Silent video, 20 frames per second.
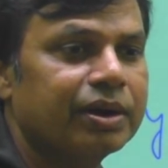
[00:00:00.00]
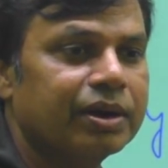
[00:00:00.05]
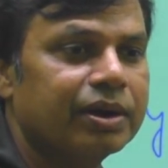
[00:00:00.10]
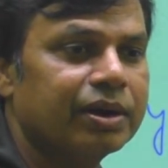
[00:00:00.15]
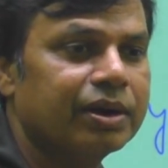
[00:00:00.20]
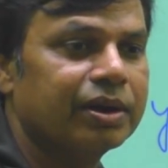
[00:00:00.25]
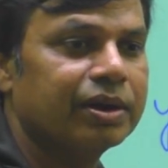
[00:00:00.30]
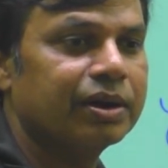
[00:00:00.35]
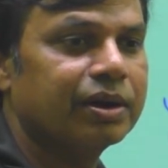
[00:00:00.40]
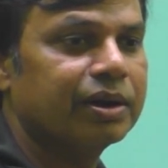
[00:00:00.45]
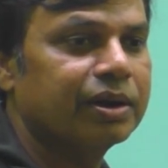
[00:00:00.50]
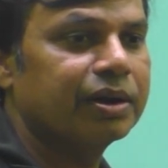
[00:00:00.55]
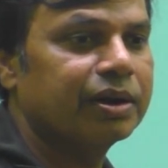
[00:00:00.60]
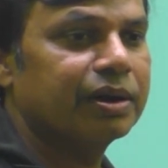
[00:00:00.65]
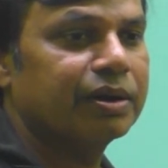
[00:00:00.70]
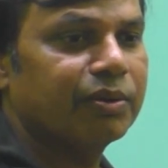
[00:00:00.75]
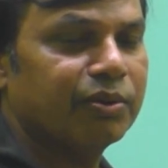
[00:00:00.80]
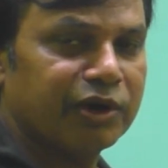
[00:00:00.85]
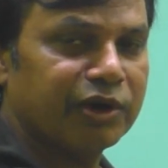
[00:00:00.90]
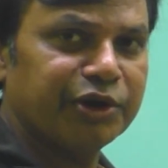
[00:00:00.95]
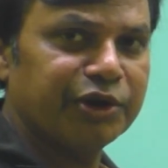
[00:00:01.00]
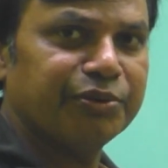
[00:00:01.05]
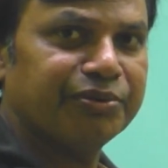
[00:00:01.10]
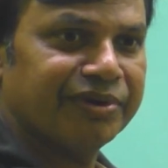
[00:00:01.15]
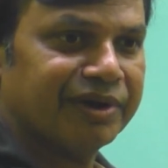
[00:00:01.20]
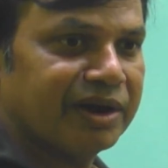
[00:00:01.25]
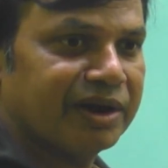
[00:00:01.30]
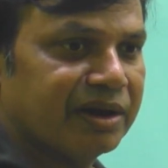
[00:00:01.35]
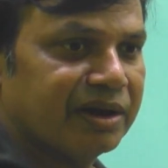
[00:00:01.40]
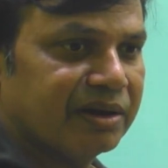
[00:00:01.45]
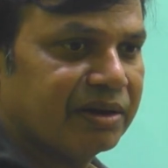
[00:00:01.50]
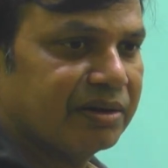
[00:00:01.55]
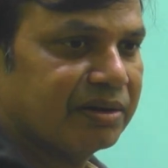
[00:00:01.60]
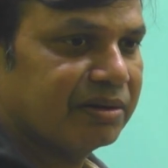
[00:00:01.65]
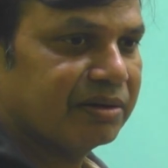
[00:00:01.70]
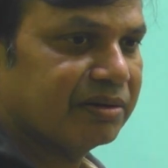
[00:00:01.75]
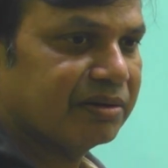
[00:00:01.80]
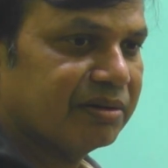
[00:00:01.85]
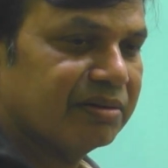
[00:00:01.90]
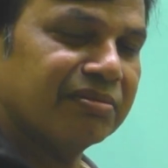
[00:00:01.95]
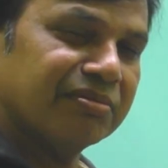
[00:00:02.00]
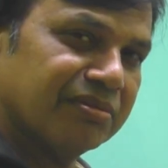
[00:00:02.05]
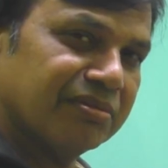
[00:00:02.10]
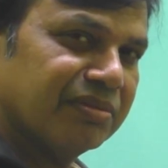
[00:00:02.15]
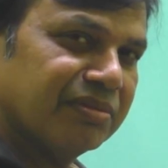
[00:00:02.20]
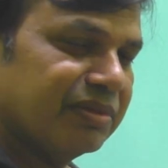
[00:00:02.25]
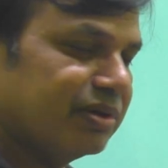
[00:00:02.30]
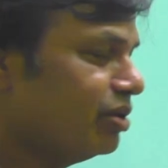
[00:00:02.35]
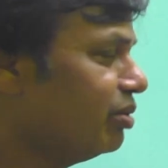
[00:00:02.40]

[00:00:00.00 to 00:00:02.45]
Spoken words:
when you fail, you learn.